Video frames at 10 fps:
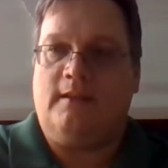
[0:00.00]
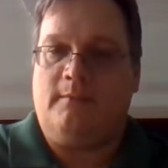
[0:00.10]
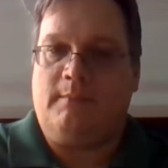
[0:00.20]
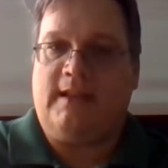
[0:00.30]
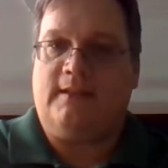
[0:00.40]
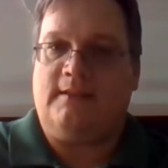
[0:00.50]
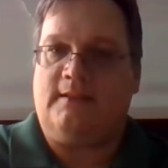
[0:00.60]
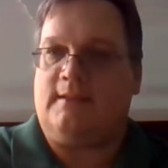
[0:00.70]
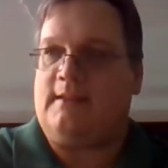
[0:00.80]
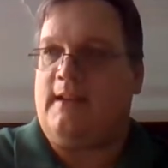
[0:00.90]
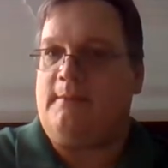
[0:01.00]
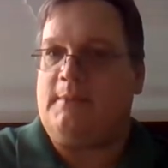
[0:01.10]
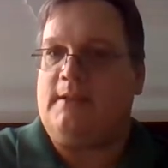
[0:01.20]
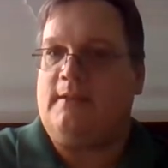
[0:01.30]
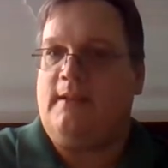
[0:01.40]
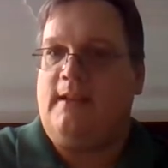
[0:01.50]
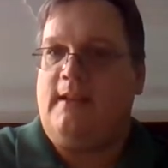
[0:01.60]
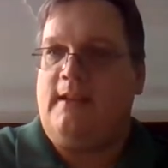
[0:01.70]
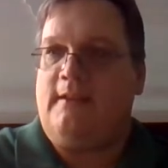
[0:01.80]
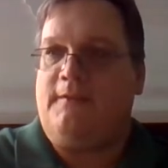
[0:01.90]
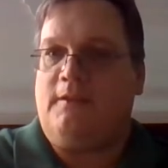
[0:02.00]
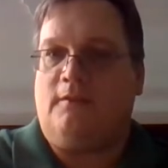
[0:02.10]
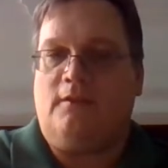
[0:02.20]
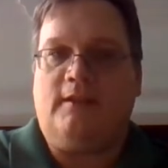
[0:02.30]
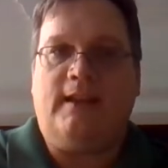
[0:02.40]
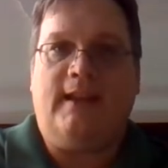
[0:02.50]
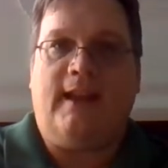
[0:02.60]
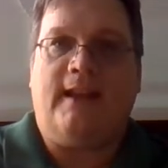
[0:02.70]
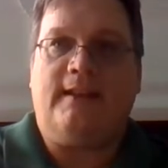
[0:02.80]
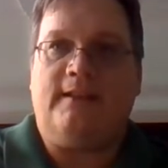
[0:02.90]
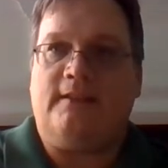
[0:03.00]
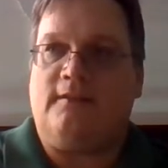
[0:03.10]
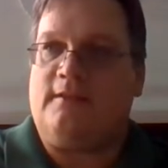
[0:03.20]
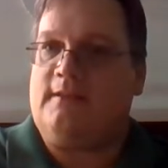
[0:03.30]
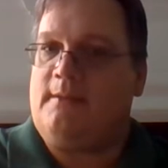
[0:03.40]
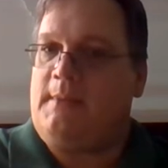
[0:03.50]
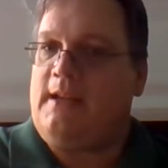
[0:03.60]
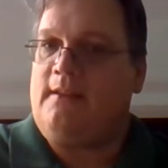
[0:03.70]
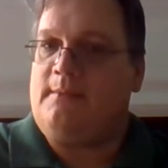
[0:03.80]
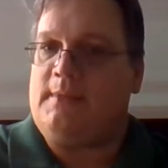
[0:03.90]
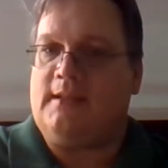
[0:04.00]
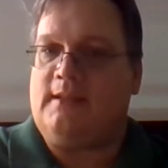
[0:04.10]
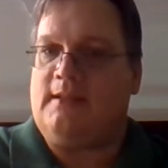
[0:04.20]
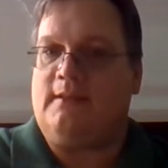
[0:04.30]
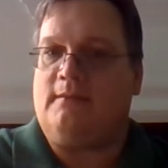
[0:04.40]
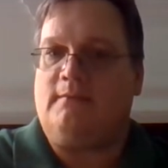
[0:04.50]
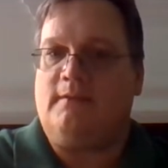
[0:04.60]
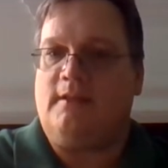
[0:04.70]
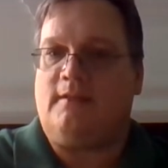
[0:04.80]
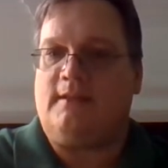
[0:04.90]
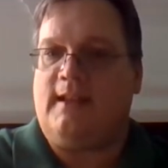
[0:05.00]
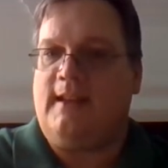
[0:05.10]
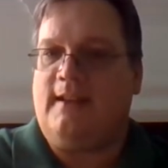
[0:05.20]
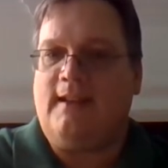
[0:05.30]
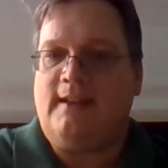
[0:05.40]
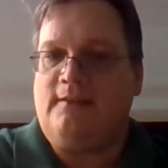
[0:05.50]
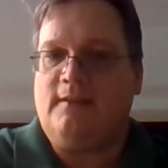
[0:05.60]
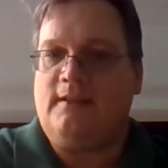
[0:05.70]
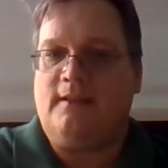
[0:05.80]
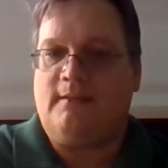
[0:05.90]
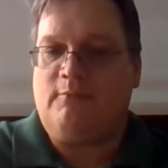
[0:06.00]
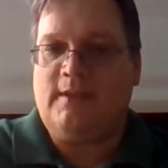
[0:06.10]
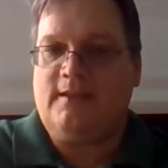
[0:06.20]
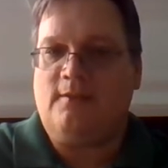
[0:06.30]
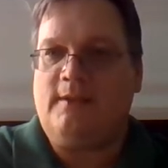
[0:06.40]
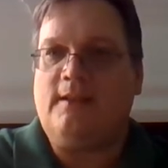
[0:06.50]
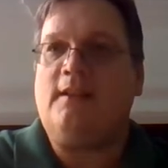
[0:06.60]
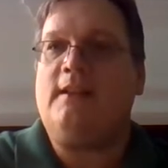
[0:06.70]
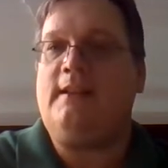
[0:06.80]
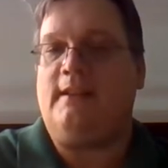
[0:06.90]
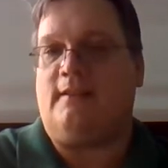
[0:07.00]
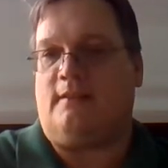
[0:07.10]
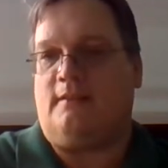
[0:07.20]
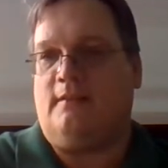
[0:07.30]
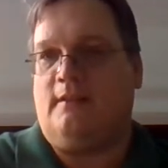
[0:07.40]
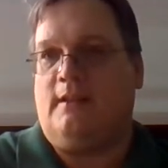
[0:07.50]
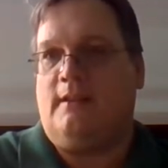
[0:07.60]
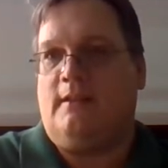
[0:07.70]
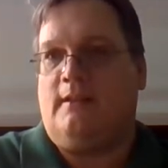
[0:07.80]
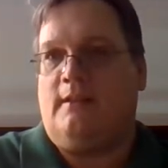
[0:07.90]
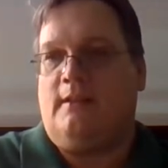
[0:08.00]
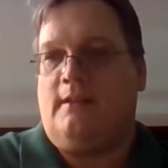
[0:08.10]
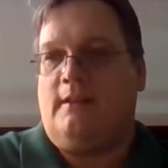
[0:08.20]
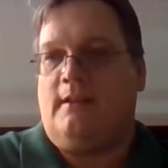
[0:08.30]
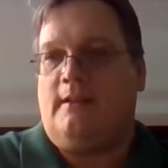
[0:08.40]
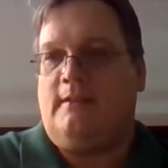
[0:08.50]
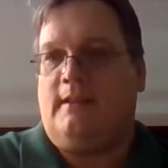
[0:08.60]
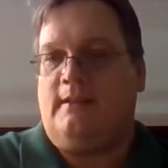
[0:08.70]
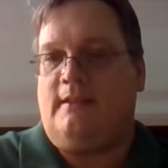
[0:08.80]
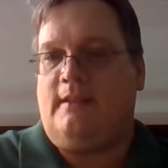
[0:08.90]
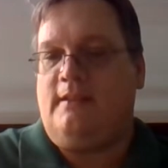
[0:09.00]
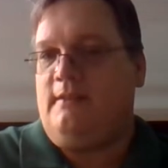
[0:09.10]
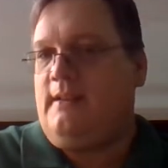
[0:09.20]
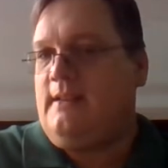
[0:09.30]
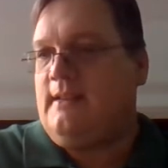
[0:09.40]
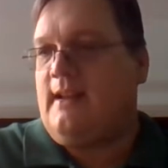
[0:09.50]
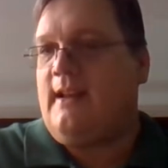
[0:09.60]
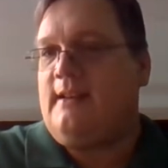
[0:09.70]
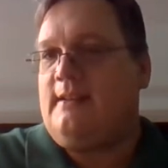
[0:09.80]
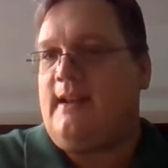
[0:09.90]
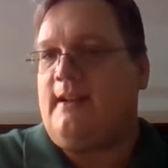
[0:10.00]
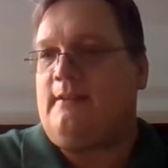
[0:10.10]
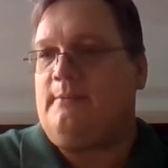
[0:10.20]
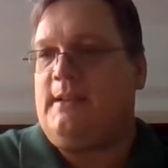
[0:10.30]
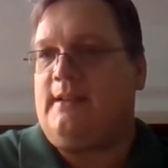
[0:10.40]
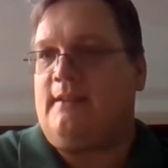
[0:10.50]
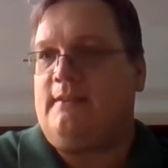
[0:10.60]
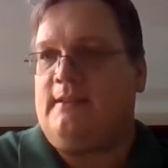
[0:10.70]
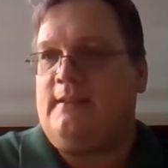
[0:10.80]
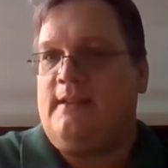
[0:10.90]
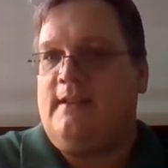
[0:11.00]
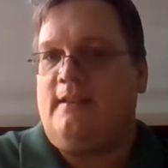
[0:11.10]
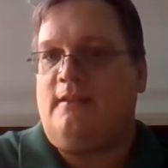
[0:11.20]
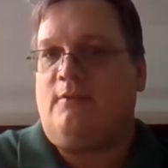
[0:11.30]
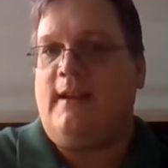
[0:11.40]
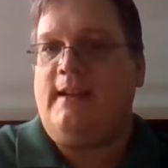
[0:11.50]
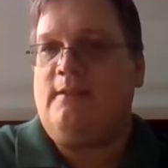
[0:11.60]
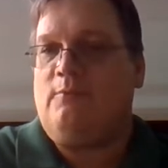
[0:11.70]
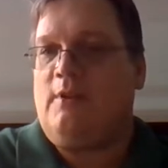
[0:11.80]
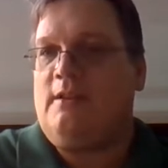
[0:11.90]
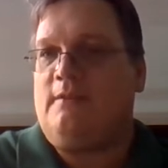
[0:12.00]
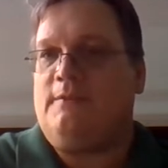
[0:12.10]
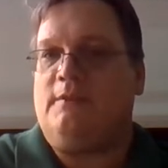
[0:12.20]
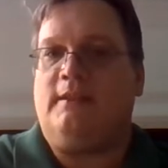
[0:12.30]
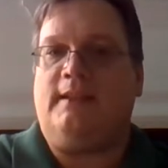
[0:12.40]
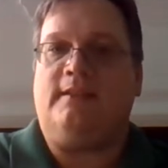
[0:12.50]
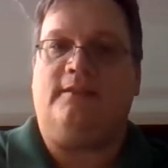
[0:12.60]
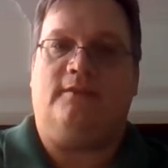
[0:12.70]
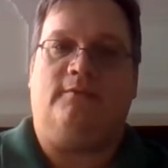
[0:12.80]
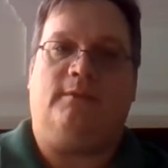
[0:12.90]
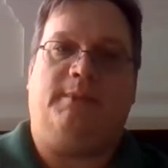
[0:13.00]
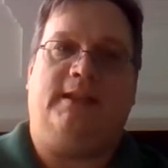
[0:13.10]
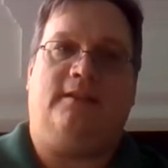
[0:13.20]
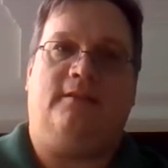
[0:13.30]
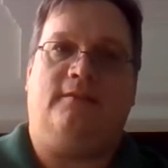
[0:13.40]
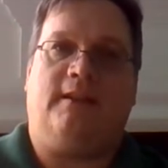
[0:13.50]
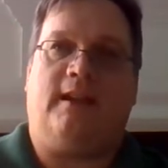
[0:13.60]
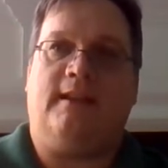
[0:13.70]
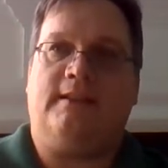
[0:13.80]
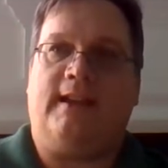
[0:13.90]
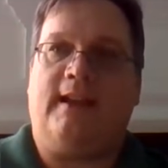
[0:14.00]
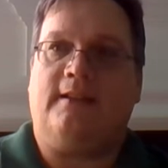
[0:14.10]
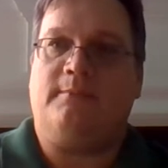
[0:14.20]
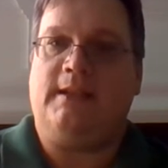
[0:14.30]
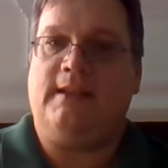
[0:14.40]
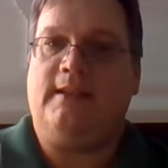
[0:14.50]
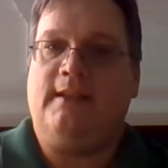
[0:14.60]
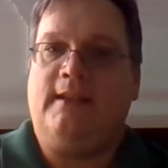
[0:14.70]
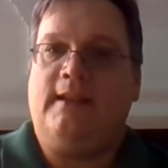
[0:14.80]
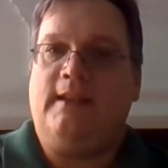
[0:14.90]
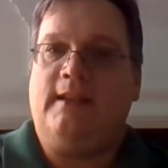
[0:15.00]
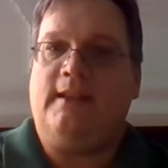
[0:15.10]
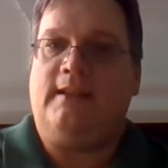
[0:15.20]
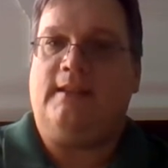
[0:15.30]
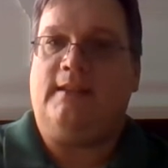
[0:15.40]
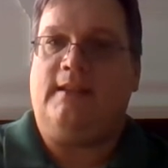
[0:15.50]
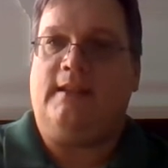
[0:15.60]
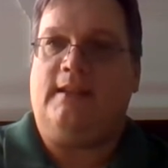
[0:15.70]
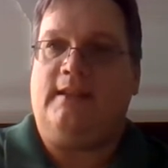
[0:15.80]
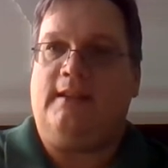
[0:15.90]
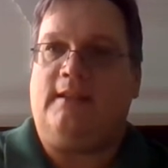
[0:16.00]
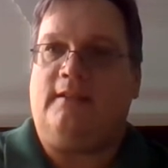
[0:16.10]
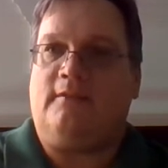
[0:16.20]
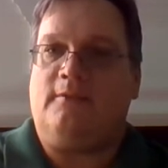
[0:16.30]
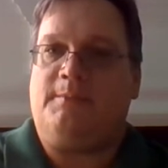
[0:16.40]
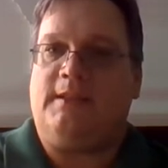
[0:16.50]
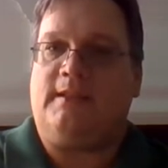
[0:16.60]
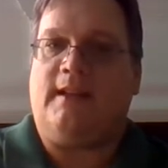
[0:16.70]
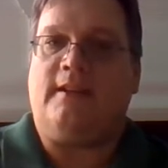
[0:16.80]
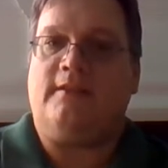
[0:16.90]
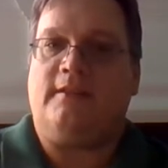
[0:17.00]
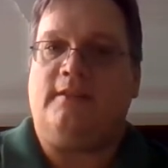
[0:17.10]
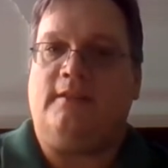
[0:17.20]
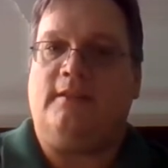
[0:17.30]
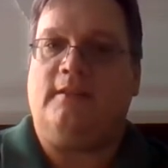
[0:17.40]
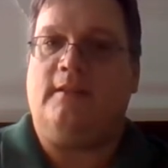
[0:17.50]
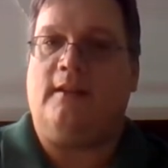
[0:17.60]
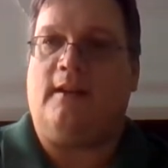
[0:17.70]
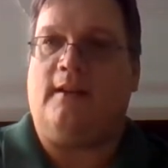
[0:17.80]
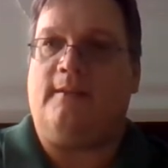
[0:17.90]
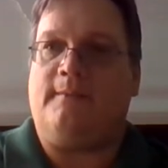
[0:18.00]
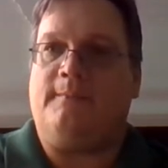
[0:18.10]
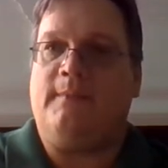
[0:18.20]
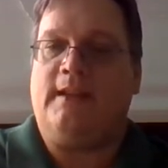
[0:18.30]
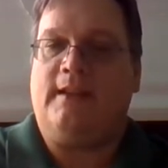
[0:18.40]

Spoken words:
the methods assignment, if you're looking at it and there's some element that you're saying, I don't know what's going on here, then you need to contact me. Now, the great and wonderful thing to do would be to contact me in the group discussion on